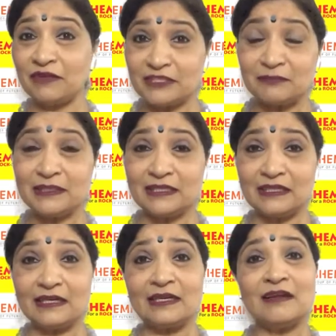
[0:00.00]
waste
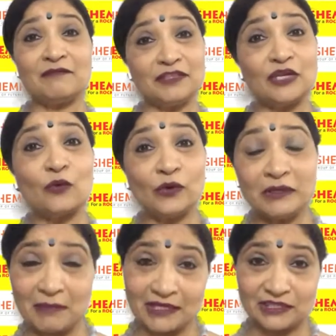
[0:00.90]
material, with their own
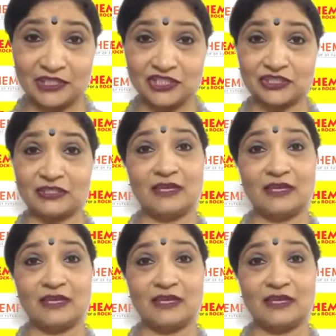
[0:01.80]
imagination.